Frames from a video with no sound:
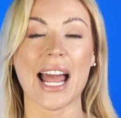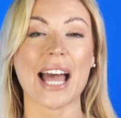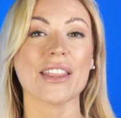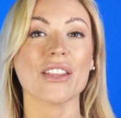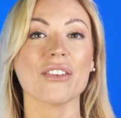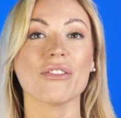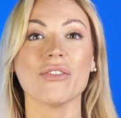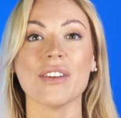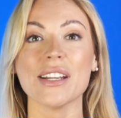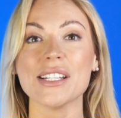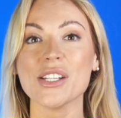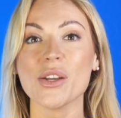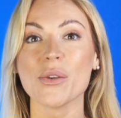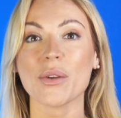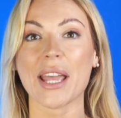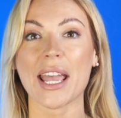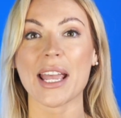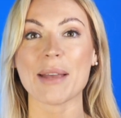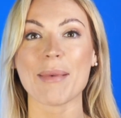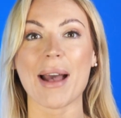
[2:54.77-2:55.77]
and the video
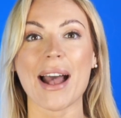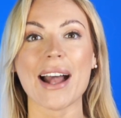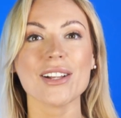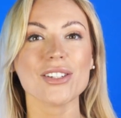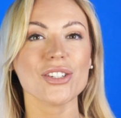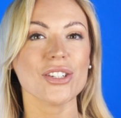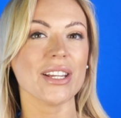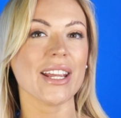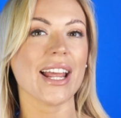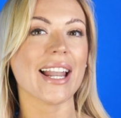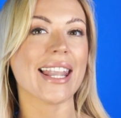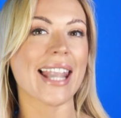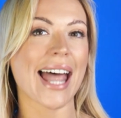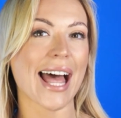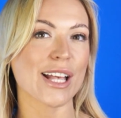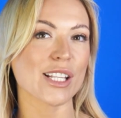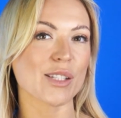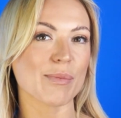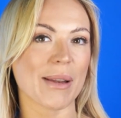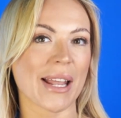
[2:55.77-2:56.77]
game actually
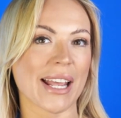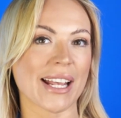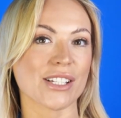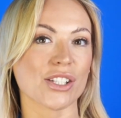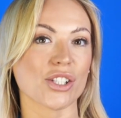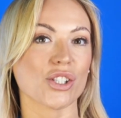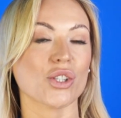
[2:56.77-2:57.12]
allows players